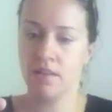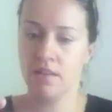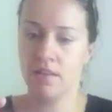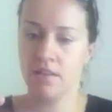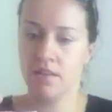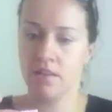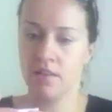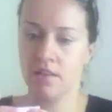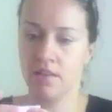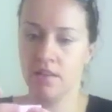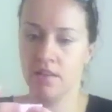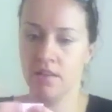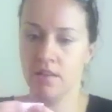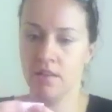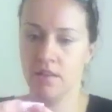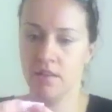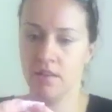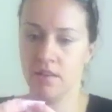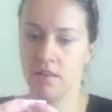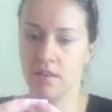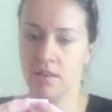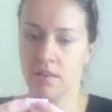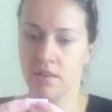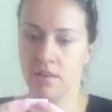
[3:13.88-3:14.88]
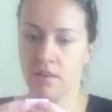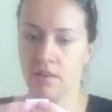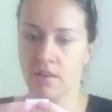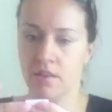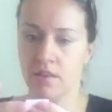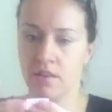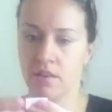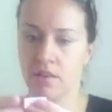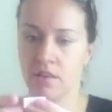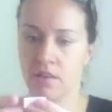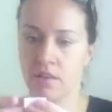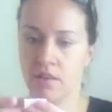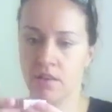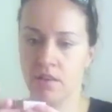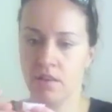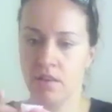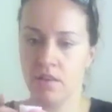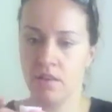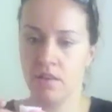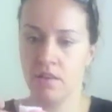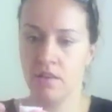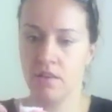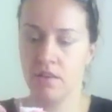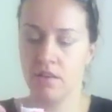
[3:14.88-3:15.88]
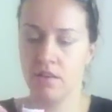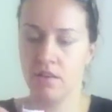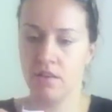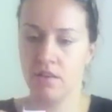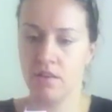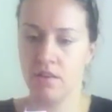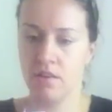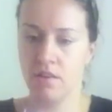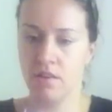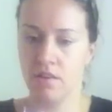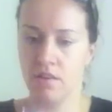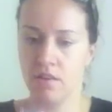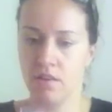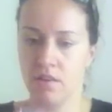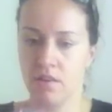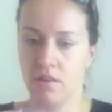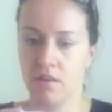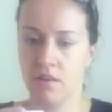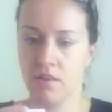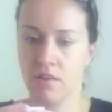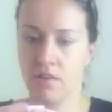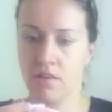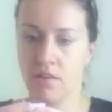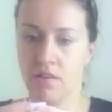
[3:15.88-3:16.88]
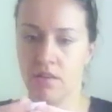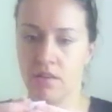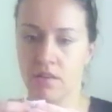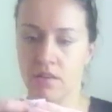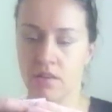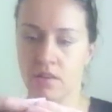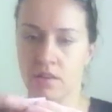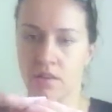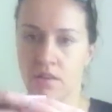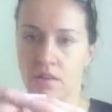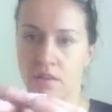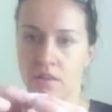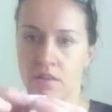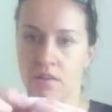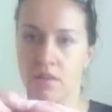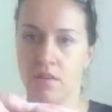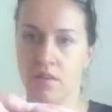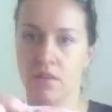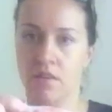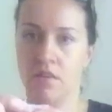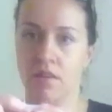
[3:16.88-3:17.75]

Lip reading: Nobody speaks.